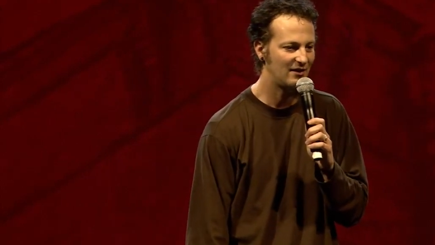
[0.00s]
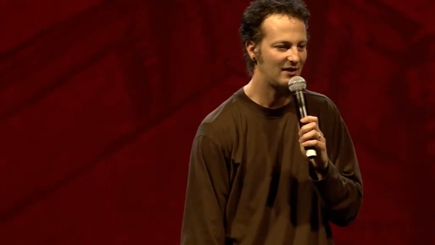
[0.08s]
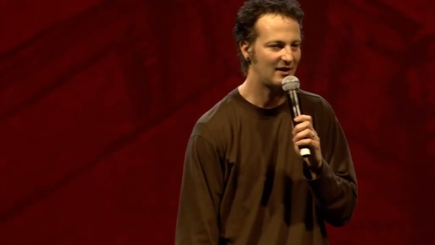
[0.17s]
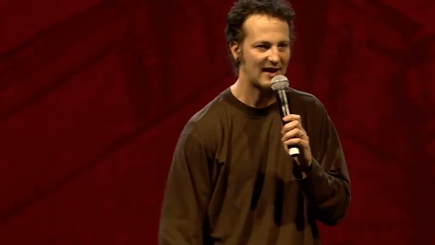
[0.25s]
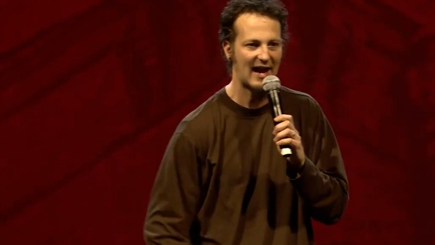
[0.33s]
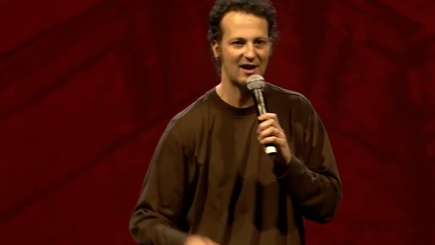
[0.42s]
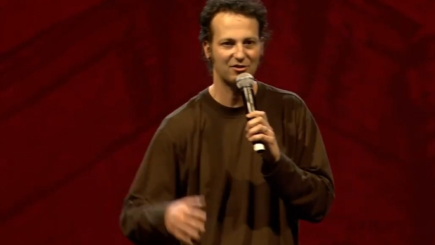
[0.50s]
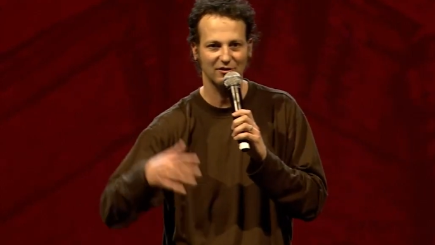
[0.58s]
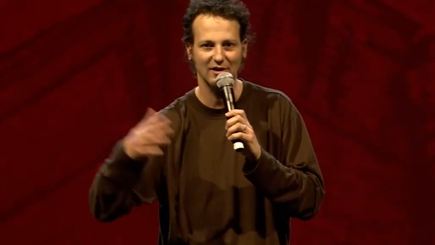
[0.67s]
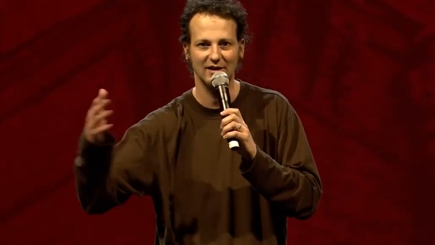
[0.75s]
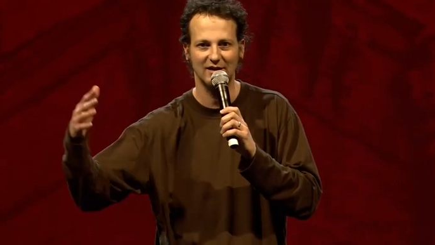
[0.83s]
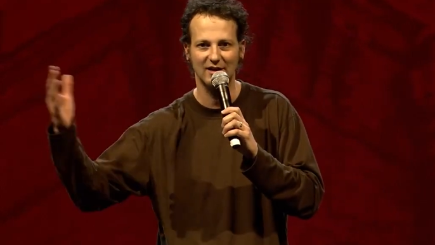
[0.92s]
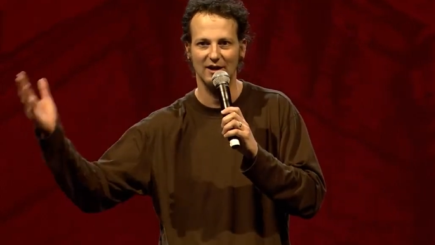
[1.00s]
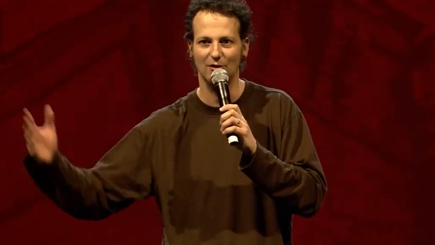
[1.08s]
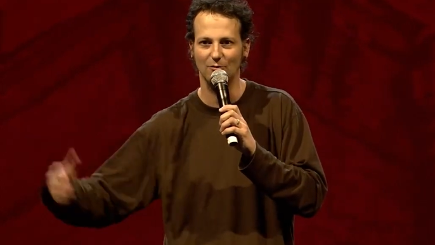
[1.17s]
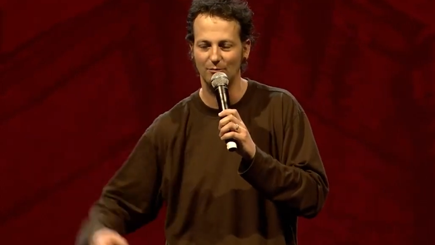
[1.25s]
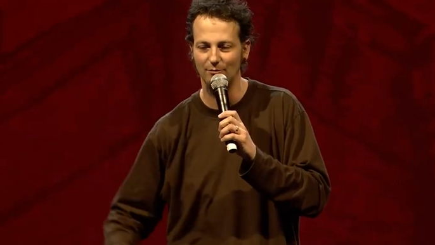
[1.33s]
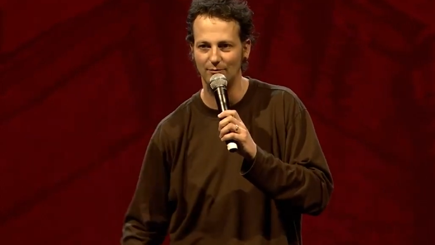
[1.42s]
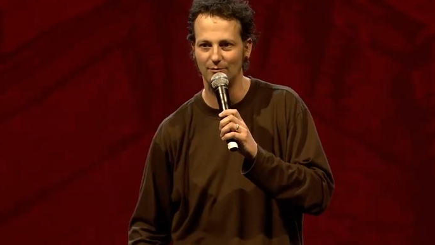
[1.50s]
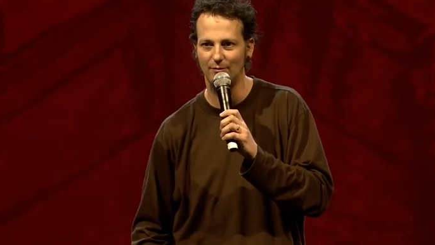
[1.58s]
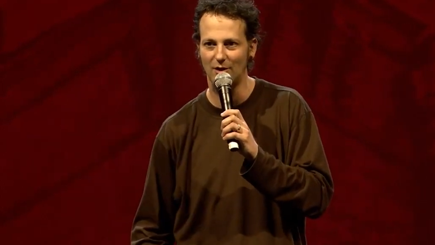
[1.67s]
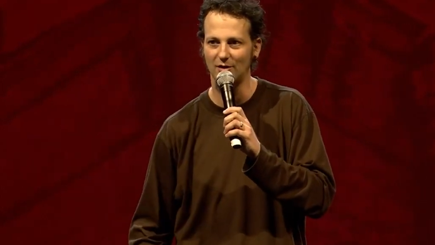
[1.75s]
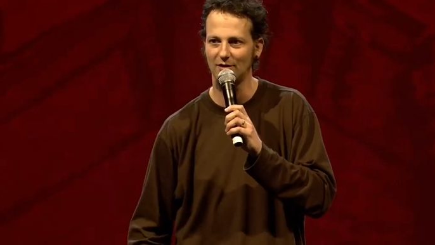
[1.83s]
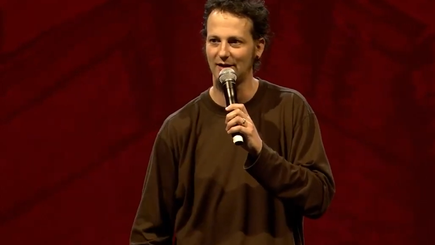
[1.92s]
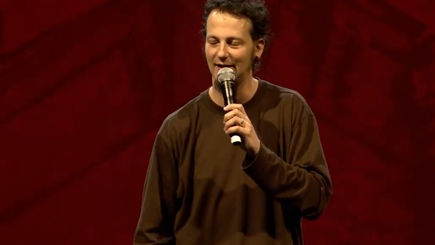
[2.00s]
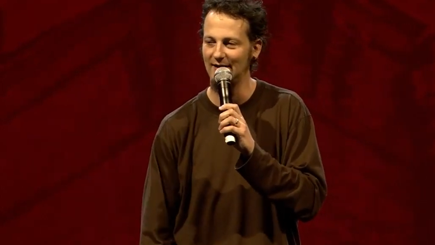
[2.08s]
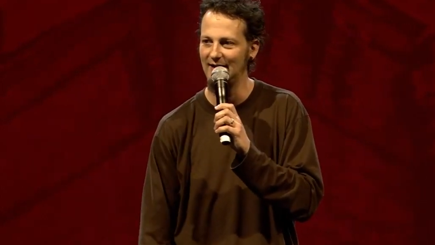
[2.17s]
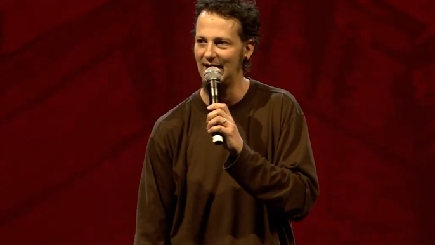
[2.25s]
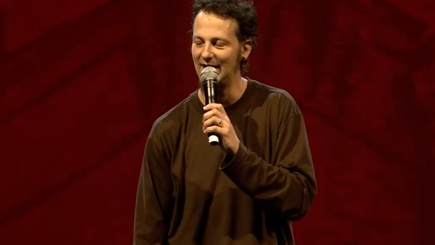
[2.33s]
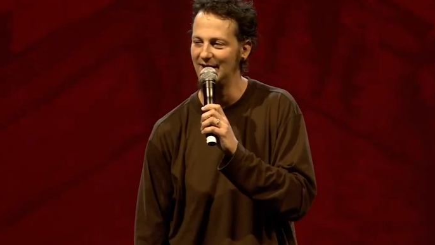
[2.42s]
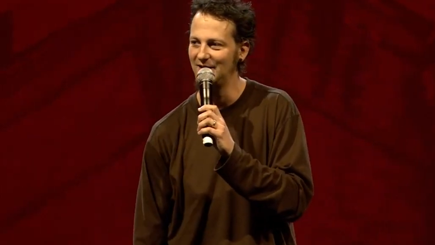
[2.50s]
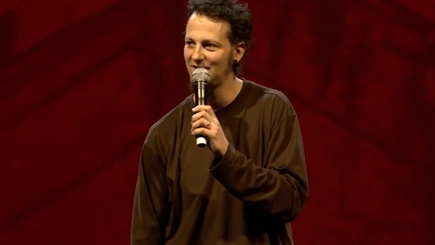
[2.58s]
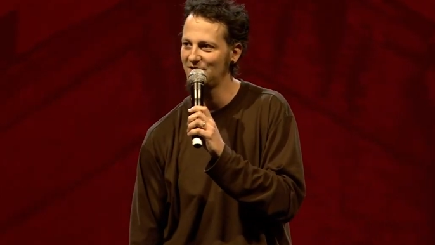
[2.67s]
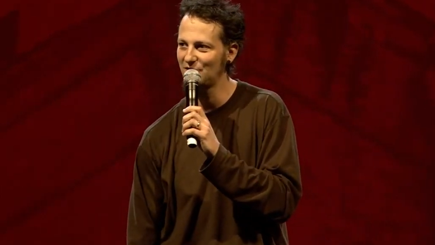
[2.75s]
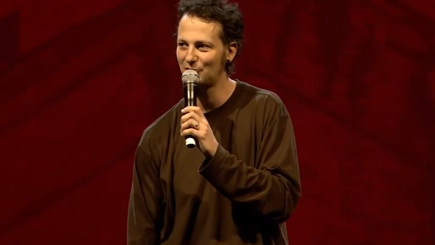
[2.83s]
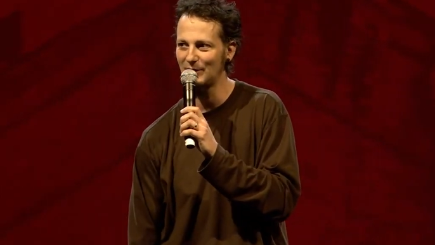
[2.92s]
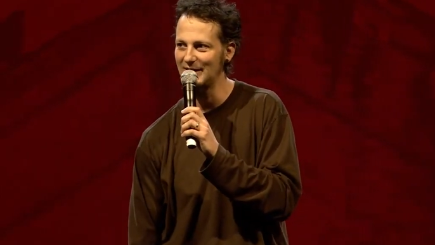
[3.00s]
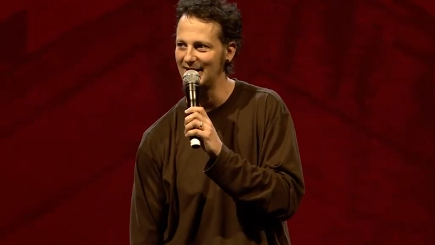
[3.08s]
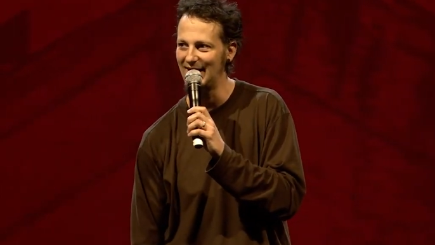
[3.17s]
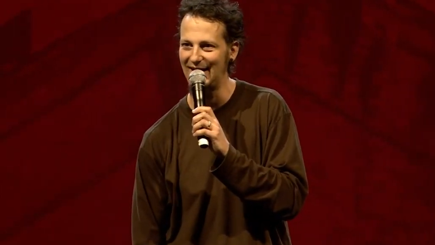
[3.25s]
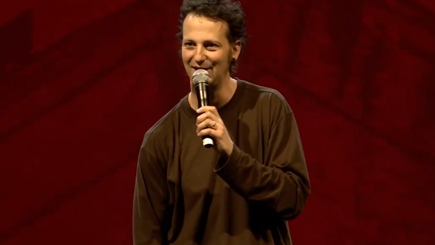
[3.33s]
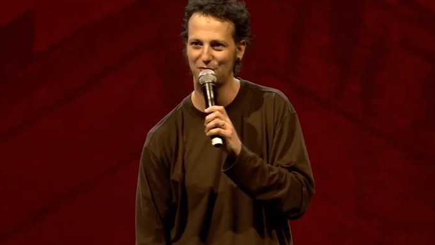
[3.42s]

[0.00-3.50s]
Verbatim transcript: a Catholic, you know, monk kind of guy, and he's a great guy.